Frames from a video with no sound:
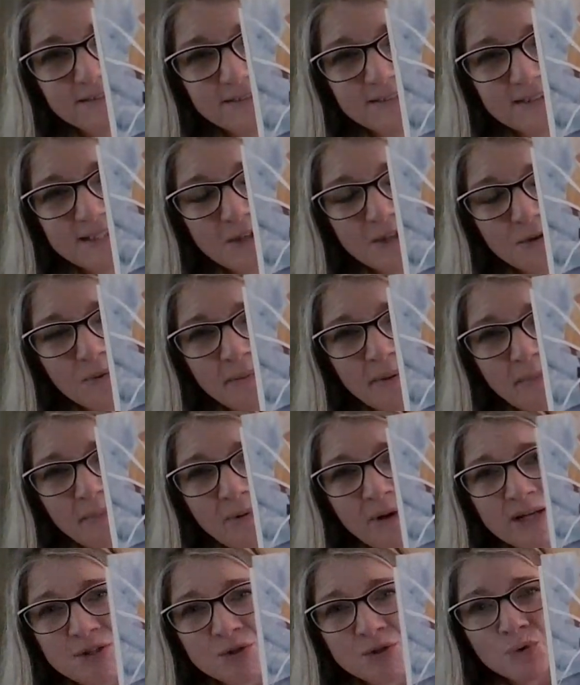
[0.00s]
So
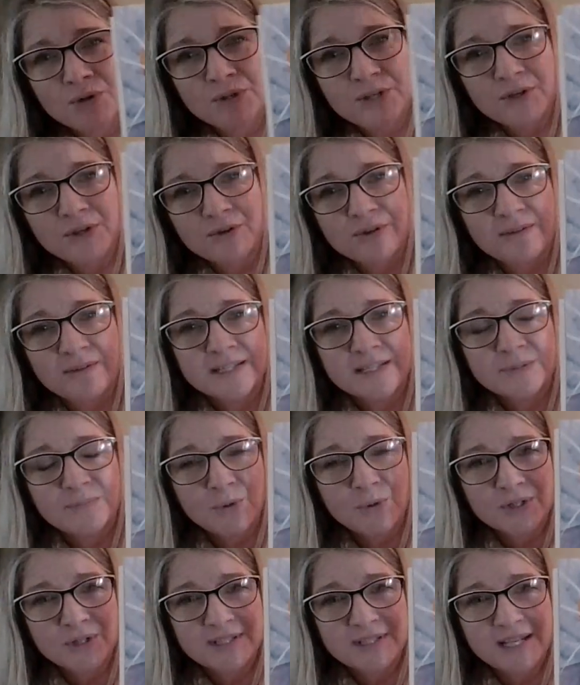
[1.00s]
remember, I told you that this
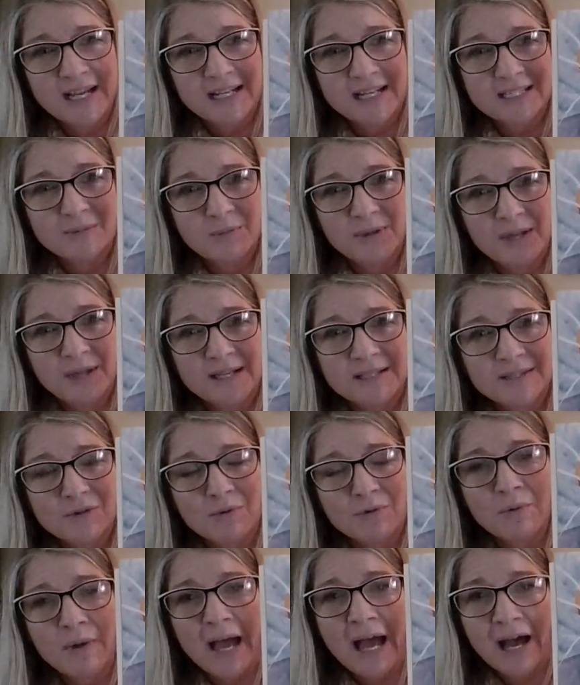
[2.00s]
book takes place
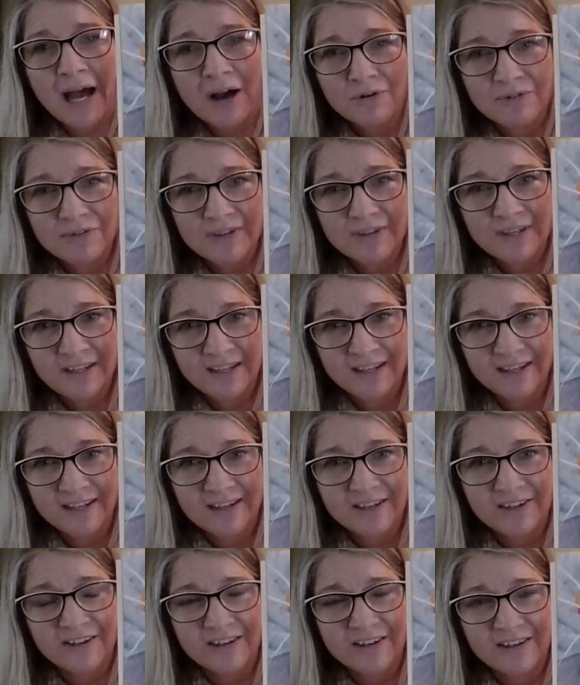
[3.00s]
throughout the
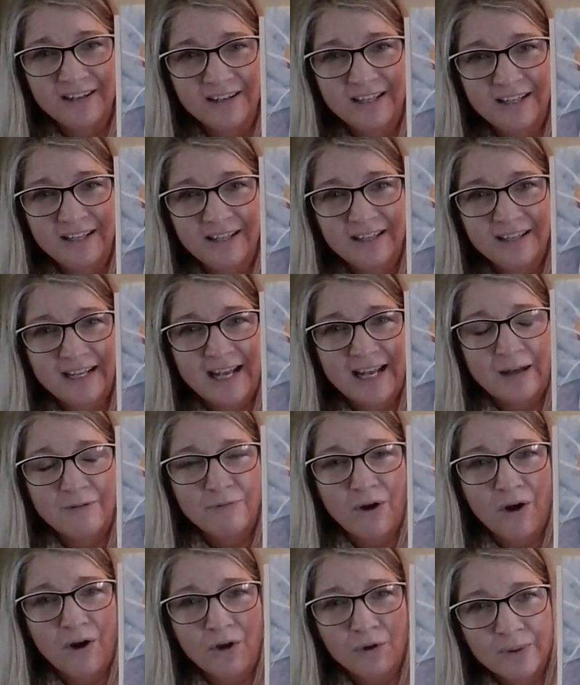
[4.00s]
year. And
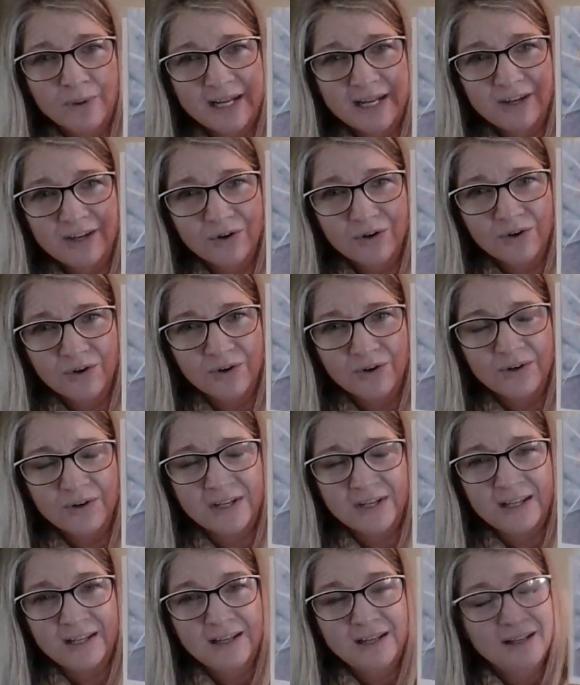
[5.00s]
I've already
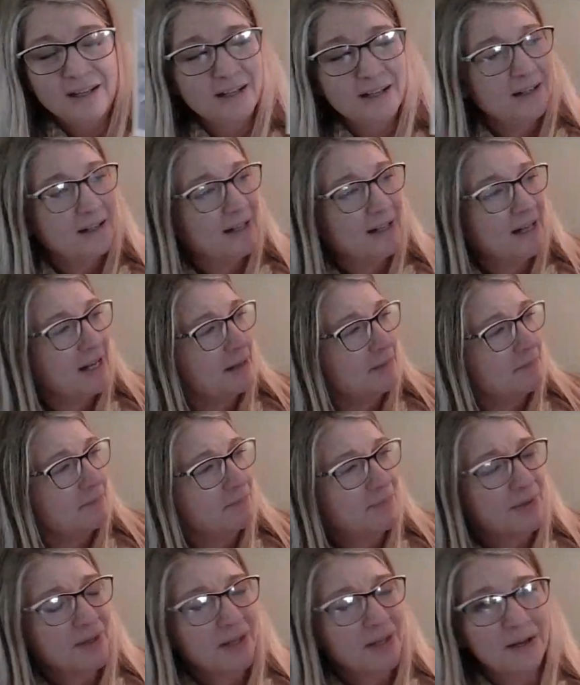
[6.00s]
heard
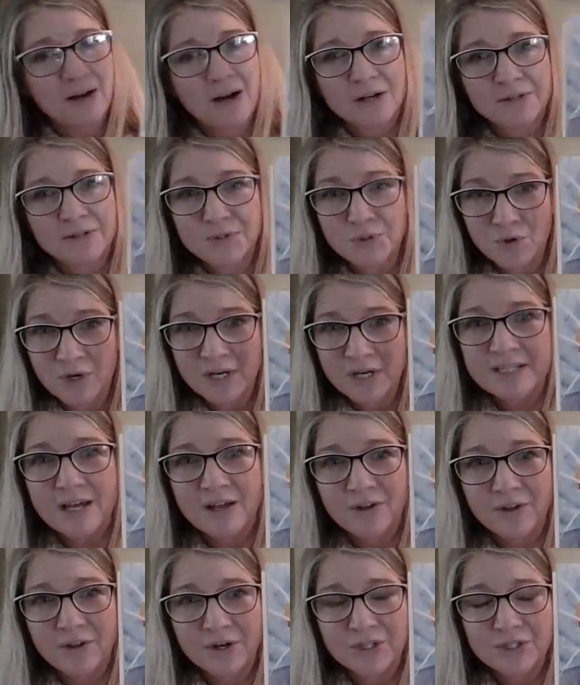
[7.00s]
our
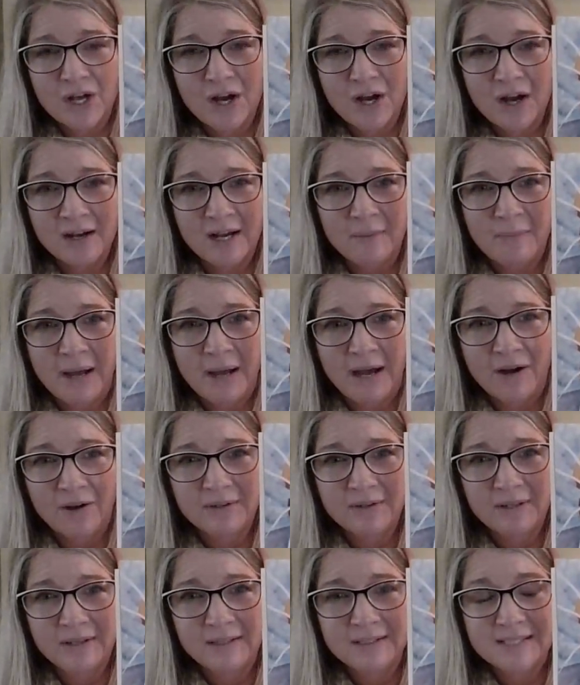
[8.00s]
storyteller talk about
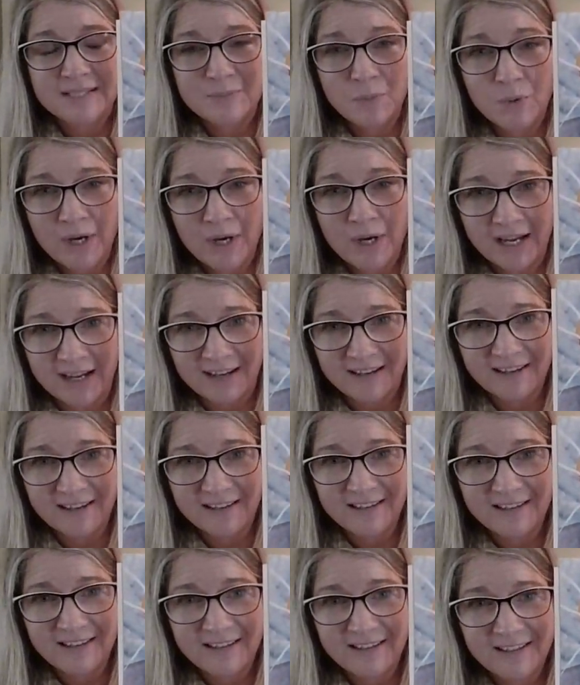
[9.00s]
spring.
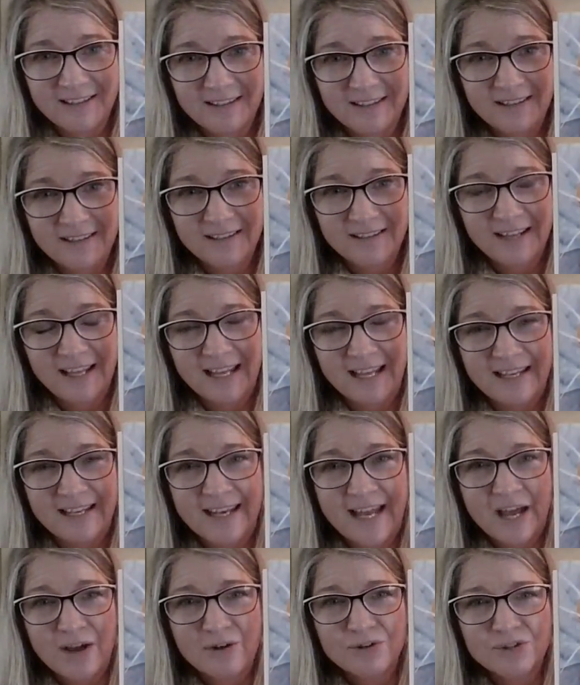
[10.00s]
And
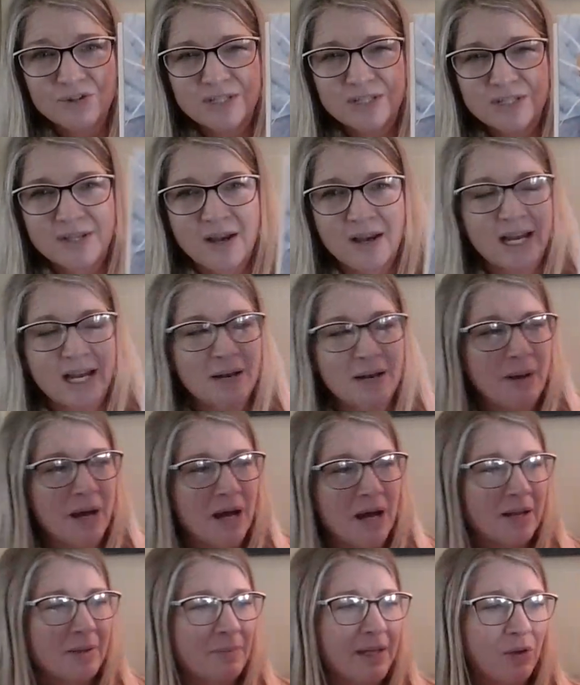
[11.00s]
now she's talking about
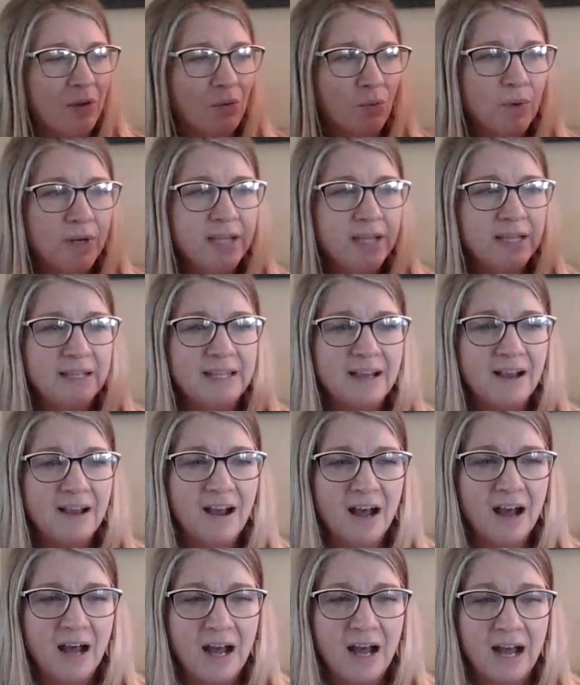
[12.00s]
it being really
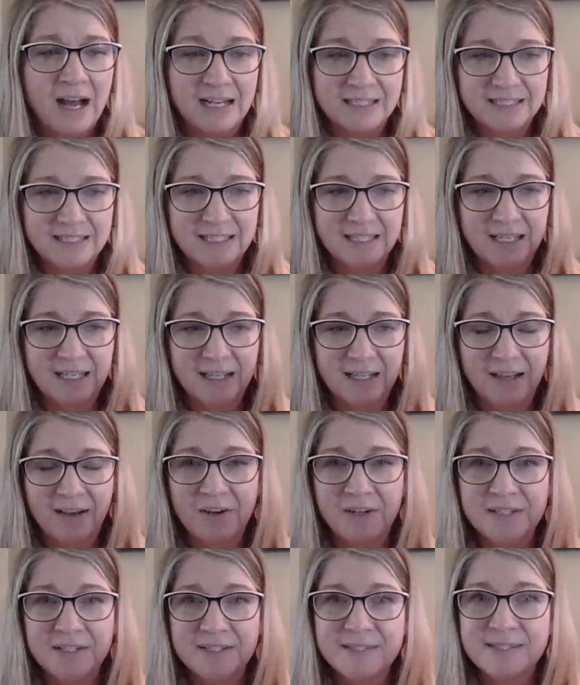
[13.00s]
hot on
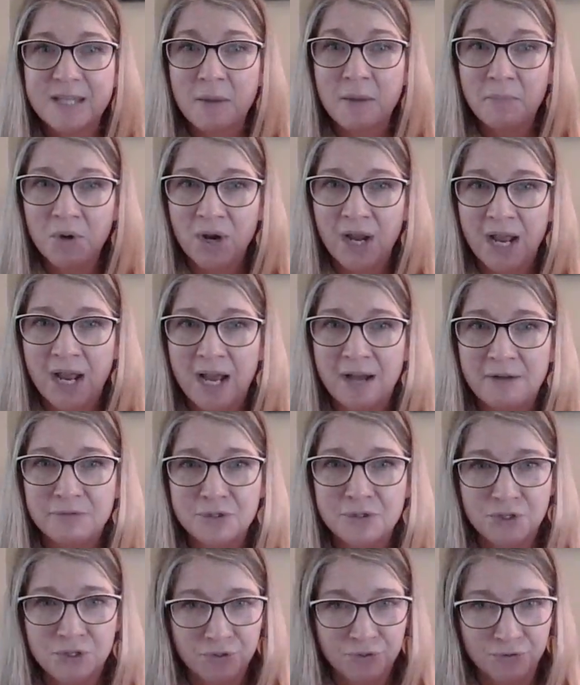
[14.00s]
a summer
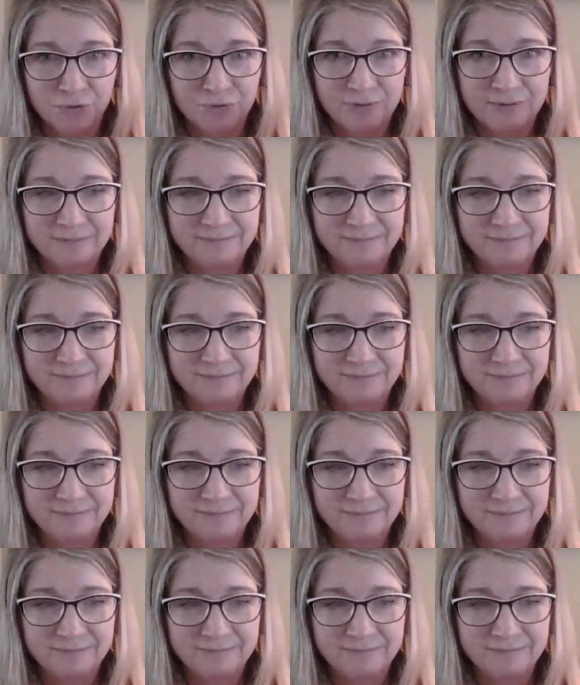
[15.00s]
afternoon.